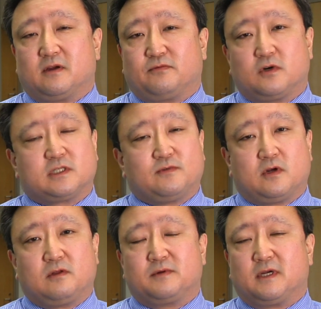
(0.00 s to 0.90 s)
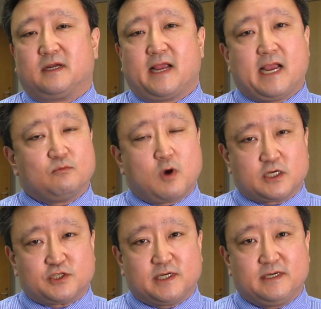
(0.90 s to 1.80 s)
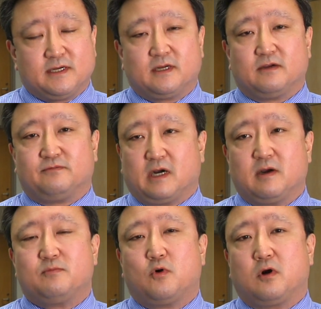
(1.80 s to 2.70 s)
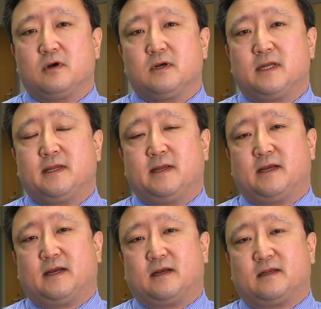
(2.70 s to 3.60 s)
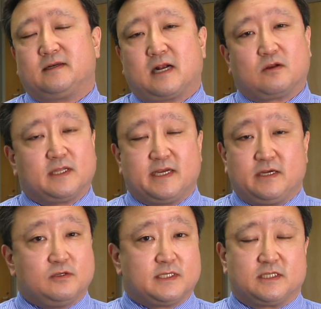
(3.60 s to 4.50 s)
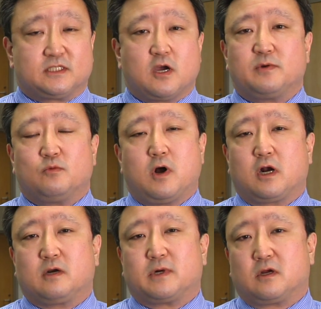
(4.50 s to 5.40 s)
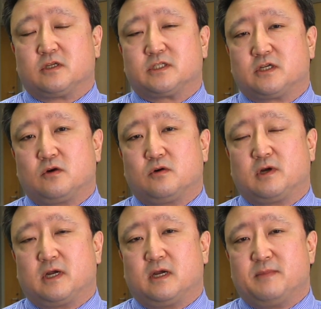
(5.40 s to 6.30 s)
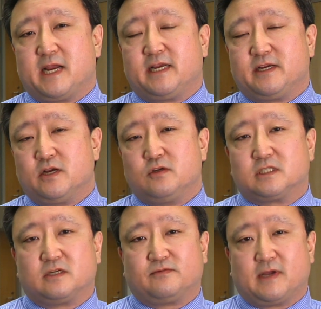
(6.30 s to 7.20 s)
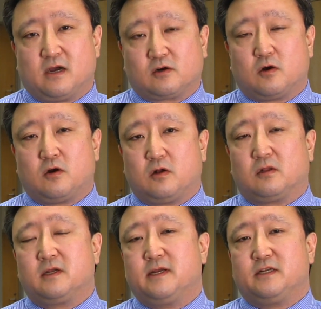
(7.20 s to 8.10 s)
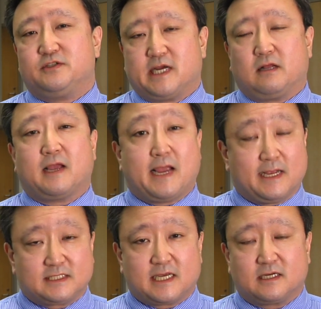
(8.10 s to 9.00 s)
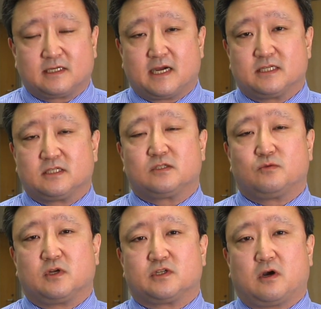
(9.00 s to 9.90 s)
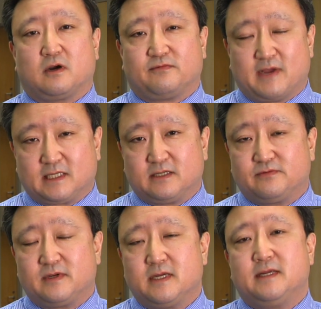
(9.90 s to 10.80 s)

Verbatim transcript: first of all, hand washing, very important. Uh, not only using soap and water, but also uh, making use of alcohol gel hand sanitizers, which are effective.